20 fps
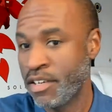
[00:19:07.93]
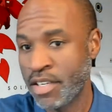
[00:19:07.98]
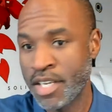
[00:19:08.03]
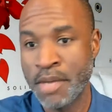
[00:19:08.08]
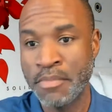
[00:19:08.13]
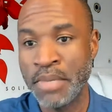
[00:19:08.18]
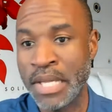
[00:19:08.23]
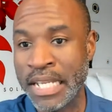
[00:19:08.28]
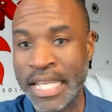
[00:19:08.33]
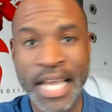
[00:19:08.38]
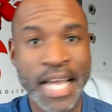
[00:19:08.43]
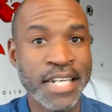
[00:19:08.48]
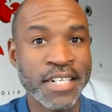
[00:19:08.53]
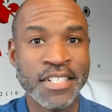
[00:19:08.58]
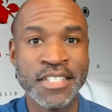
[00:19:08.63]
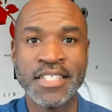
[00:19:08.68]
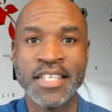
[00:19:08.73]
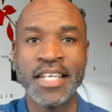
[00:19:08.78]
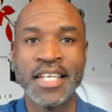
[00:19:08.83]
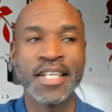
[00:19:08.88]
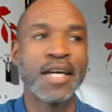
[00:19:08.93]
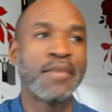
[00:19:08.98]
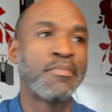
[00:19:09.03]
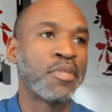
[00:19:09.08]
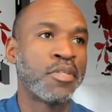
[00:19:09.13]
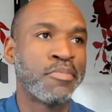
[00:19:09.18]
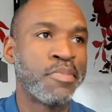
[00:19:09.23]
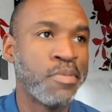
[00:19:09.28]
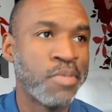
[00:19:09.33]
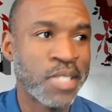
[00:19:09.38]
a couple
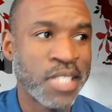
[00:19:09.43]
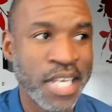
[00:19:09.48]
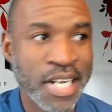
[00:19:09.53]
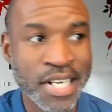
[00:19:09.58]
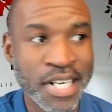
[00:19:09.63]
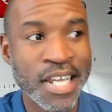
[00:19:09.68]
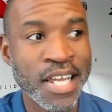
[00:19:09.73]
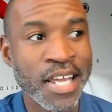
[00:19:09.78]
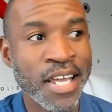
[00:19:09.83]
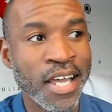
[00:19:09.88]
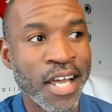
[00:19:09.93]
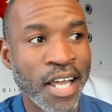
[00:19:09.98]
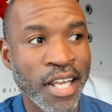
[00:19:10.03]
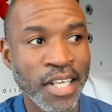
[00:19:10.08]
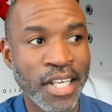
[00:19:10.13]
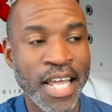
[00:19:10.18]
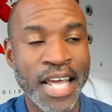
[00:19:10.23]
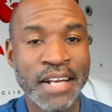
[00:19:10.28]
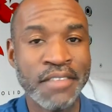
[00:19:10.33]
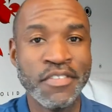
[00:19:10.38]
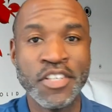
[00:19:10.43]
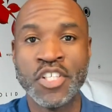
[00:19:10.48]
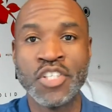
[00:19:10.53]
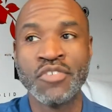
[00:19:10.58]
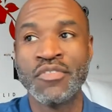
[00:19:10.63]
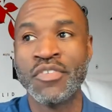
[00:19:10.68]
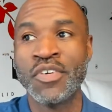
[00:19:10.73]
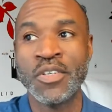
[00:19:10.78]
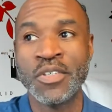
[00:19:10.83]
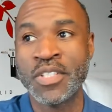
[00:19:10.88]
of the people said it, a lot of
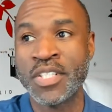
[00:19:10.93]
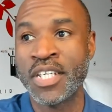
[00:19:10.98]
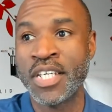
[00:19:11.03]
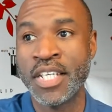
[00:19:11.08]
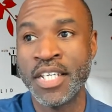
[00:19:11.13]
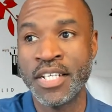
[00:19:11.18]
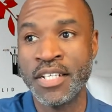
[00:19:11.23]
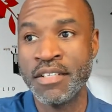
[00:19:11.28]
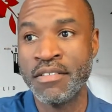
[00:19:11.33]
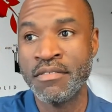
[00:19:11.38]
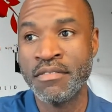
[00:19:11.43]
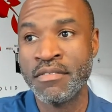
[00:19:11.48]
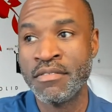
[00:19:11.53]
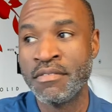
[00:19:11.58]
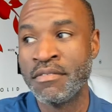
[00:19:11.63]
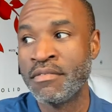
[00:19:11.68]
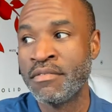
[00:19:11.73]
introverts can,